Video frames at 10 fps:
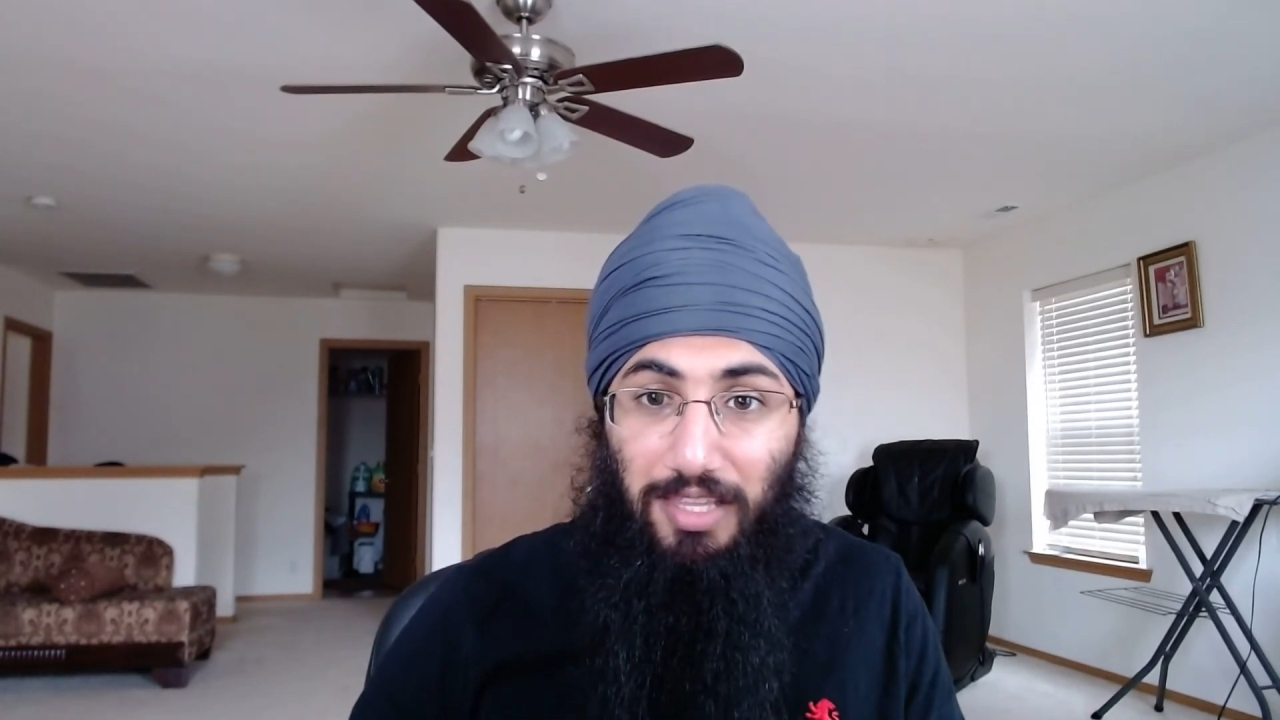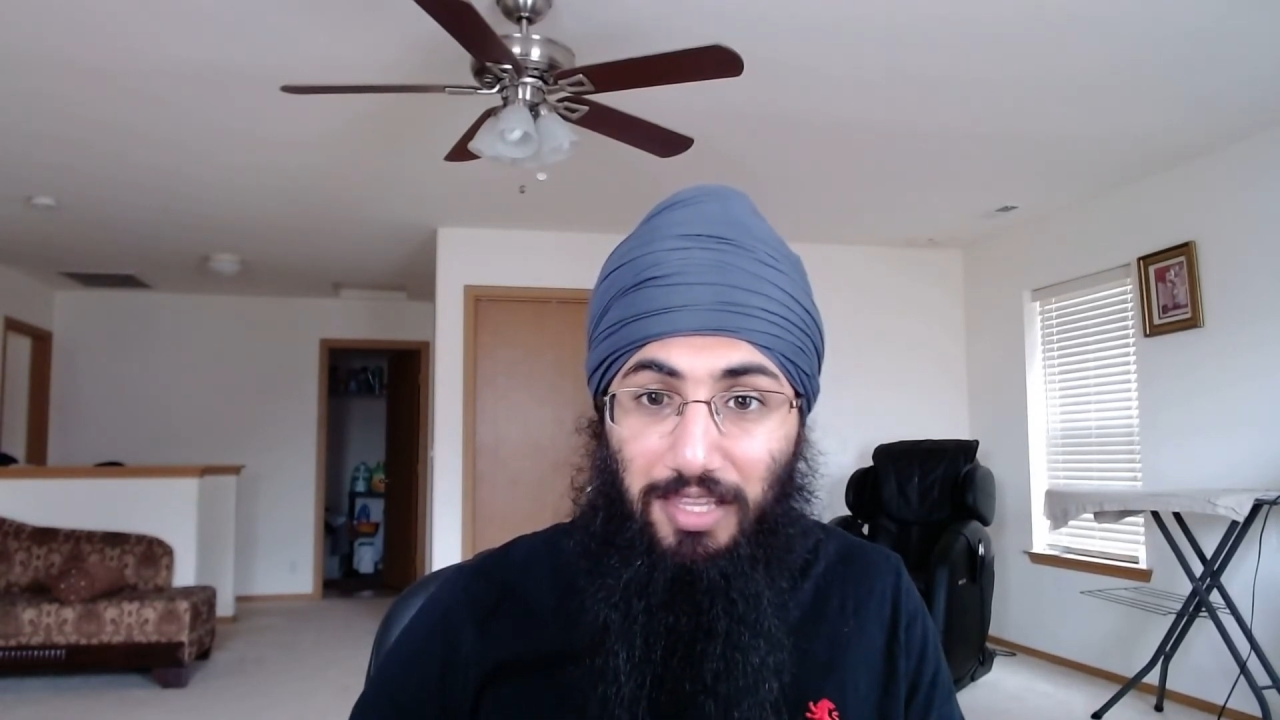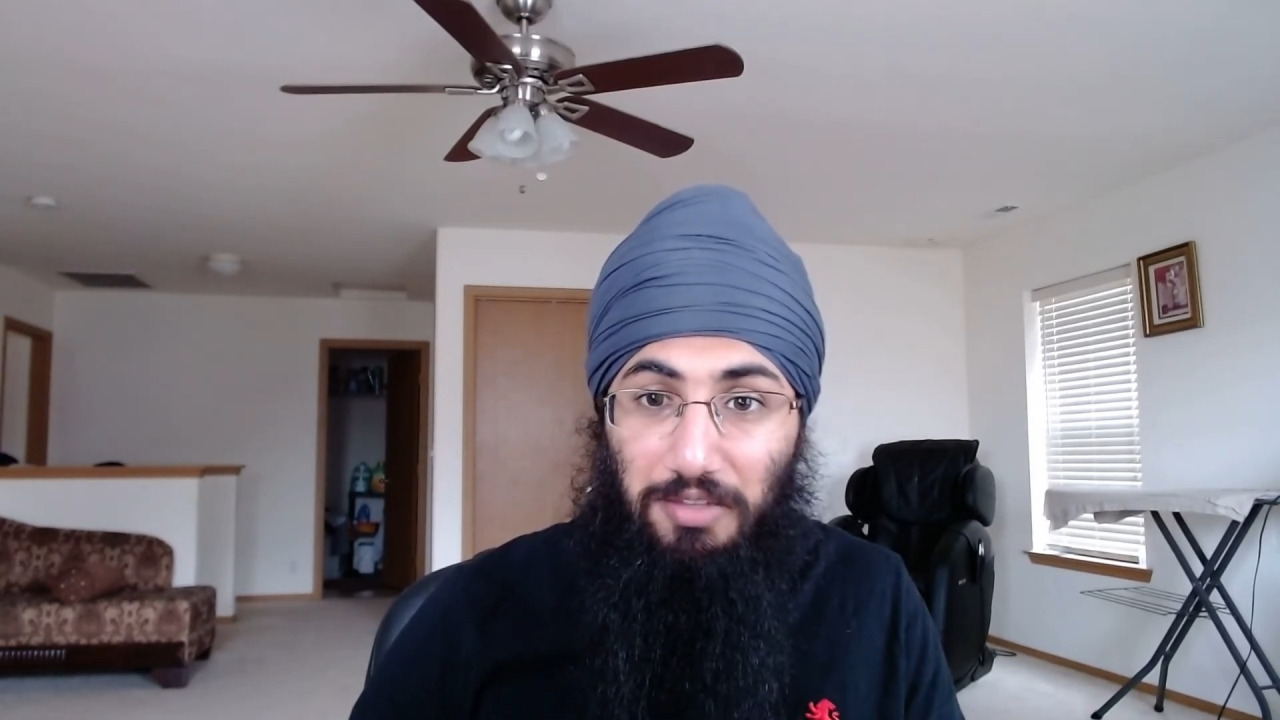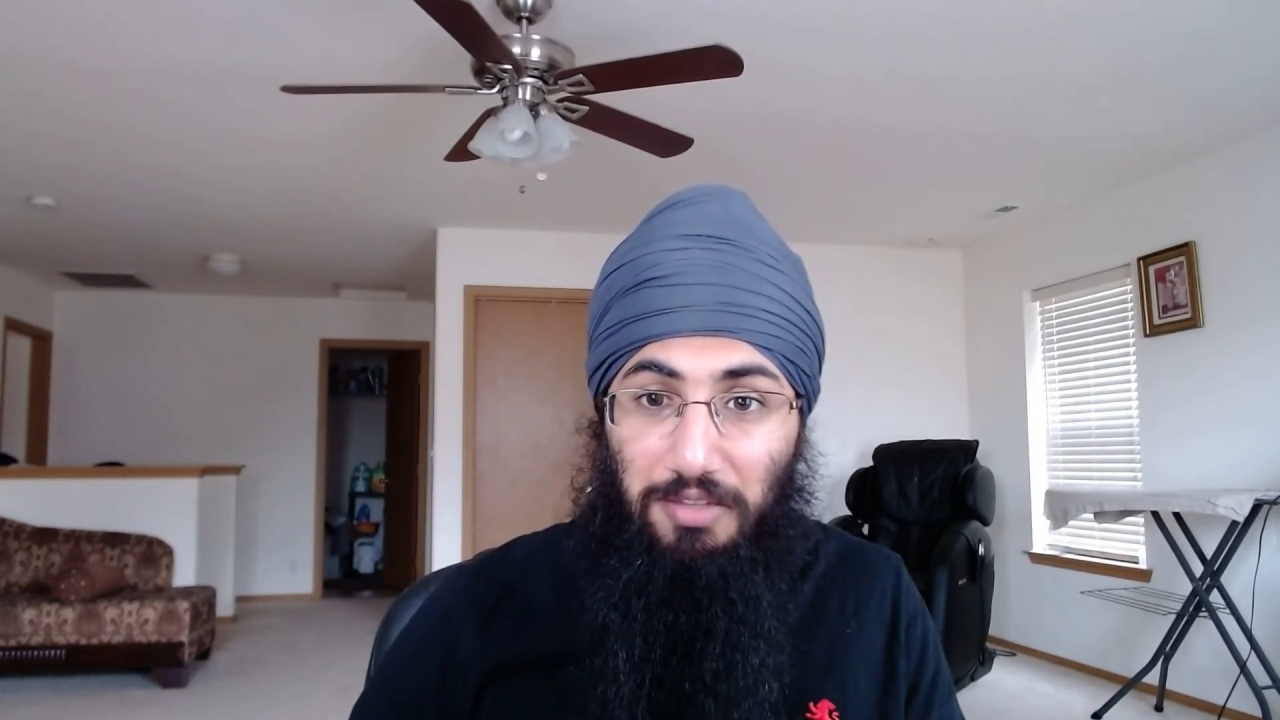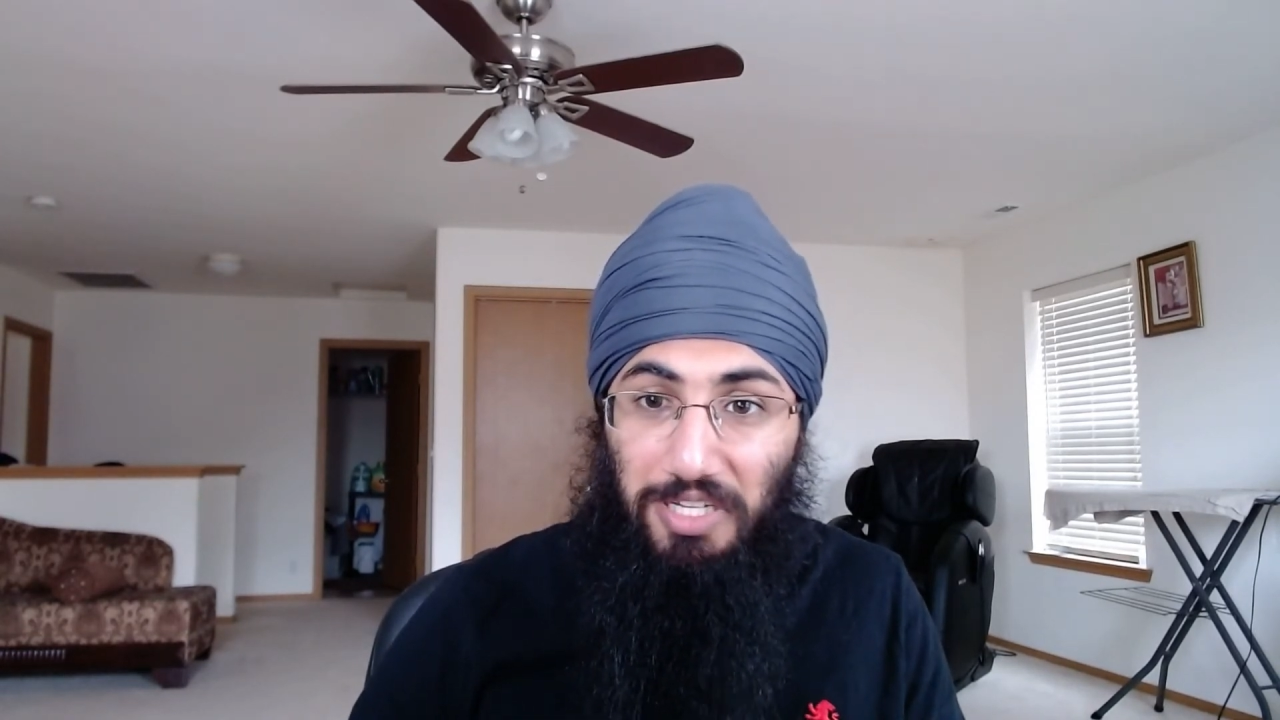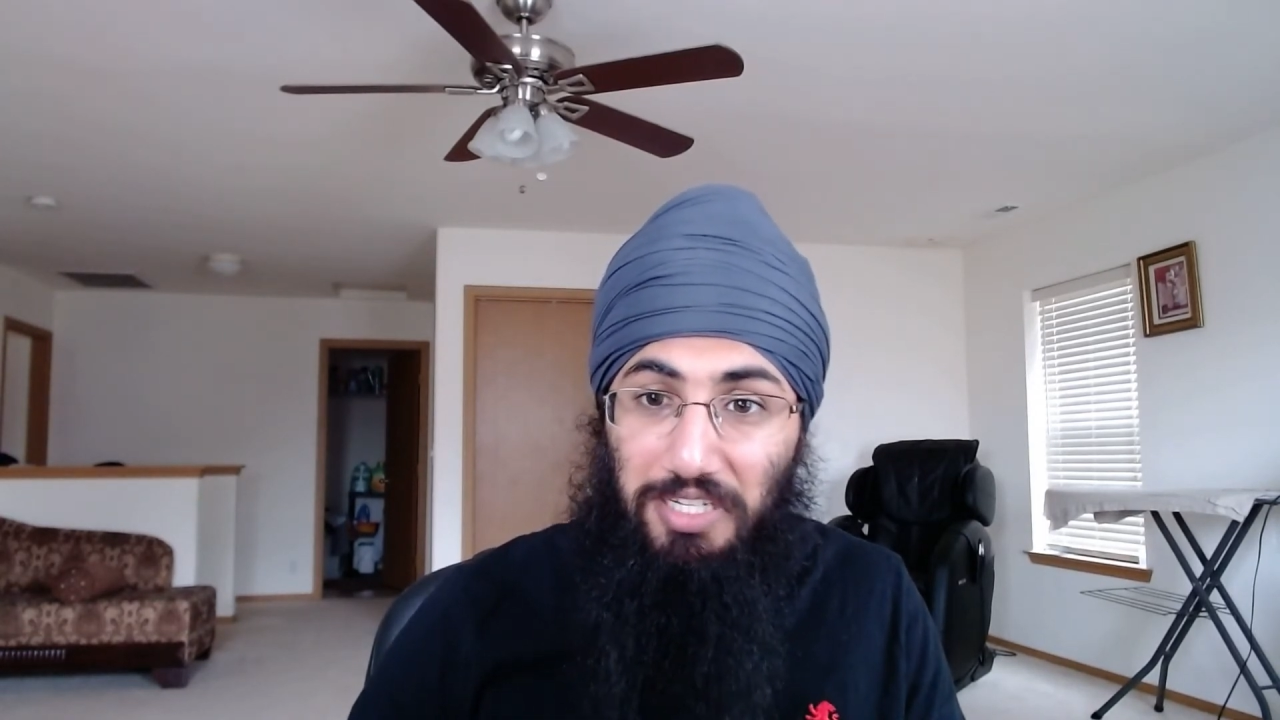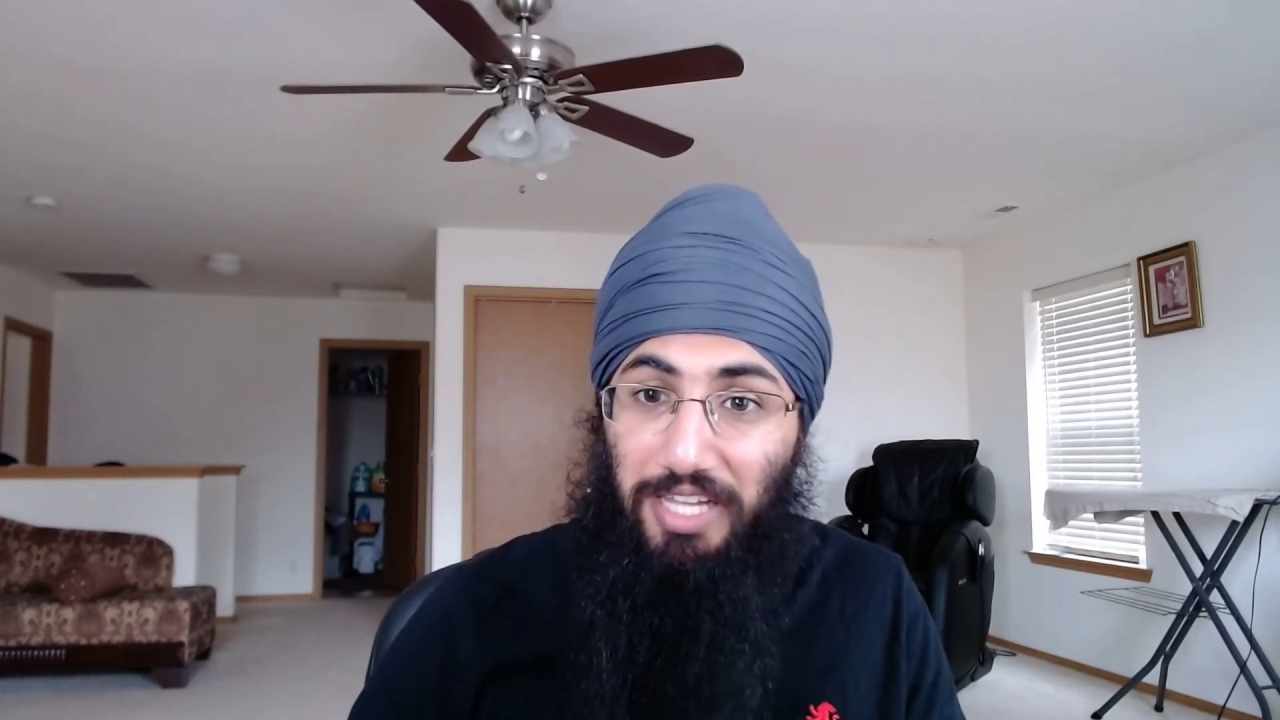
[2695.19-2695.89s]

what